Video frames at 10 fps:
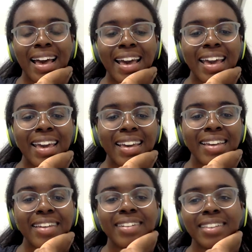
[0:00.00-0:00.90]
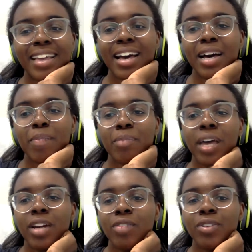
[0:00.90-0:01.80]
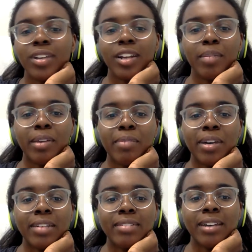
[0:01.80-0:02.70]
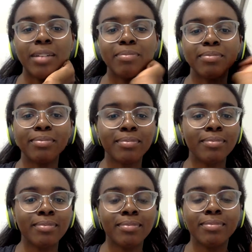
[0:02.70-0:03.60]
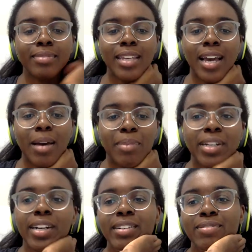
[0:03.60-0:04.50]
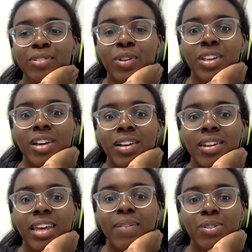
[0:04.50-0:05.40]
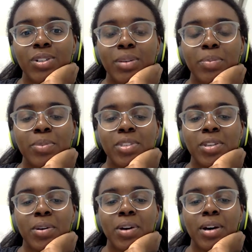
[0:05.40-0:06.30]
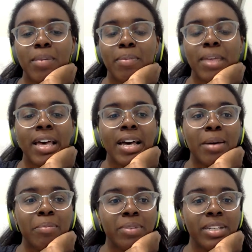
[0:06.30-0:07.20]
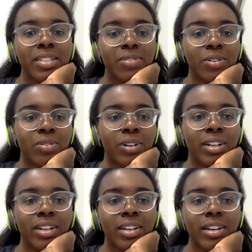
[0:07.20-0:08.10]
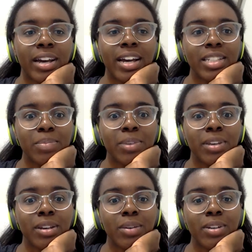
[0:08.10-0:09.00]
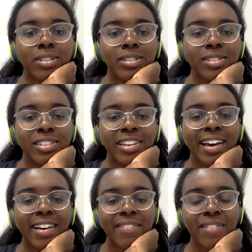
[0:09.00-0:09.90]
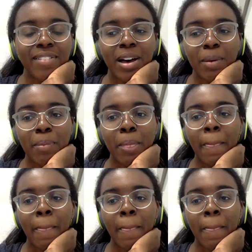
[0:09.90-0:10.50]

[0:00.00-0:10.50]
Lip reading: Hey, I don't know if you can hear me, but I'm here for the live stream. So please feel free to ask me any questions you have in